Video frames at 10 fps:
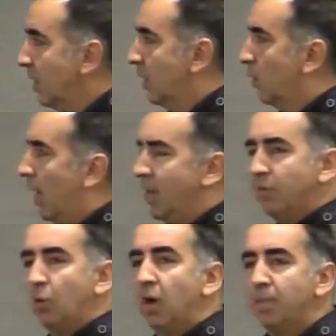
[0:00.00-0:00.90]
Why
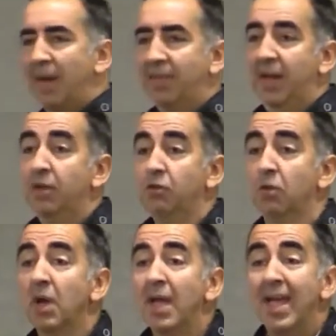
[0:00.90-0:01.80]
even worry about that
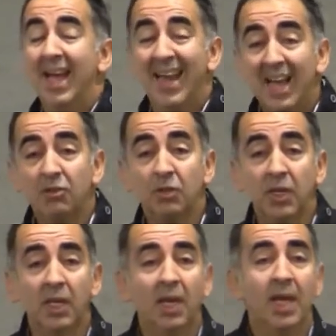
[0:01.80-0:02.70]
issue? And
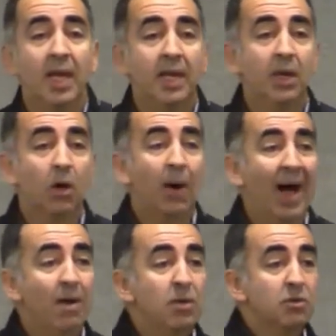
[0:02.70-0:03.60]
actually,
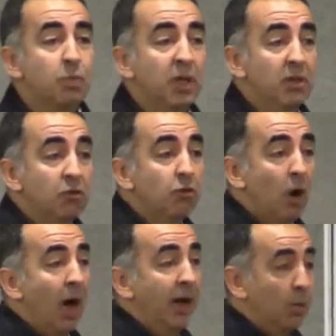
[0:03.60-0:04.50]
I was pretty
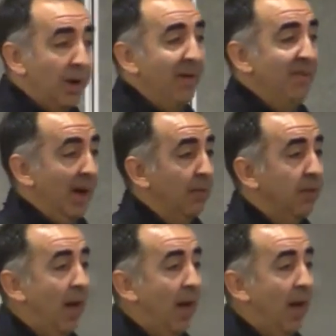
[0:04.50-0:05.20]
distraught at what I found.